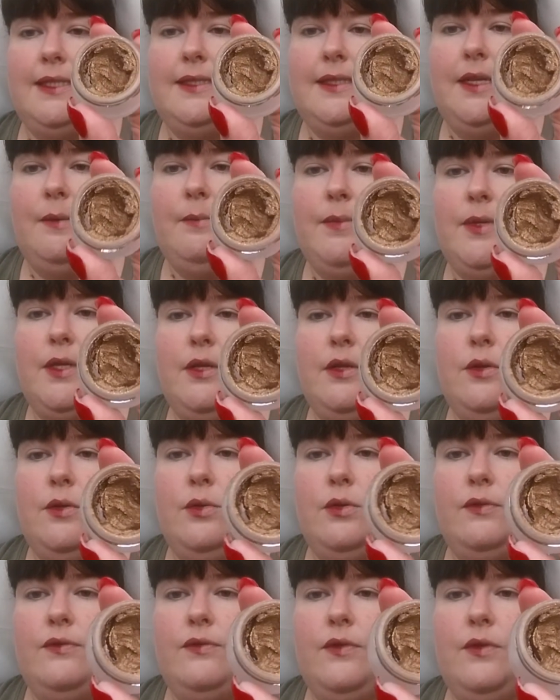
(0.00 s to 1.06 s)
It's a
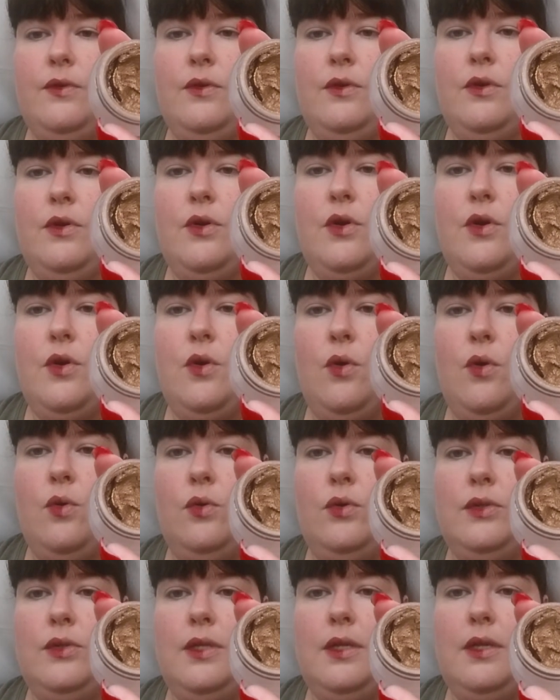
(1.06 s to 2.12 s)
beautiful
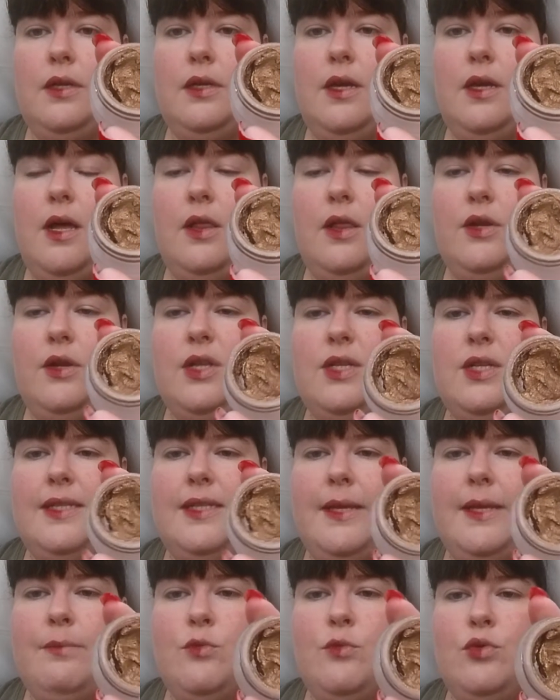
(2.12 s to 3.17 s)
gold color. It looks
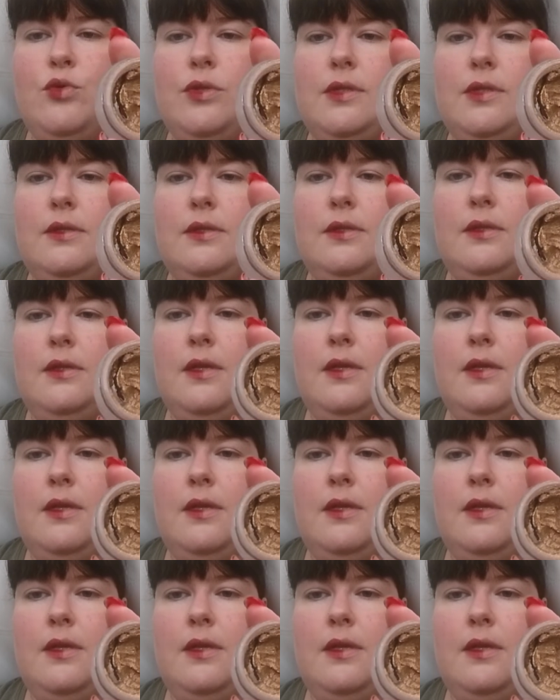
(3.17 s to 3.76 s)
like mousse,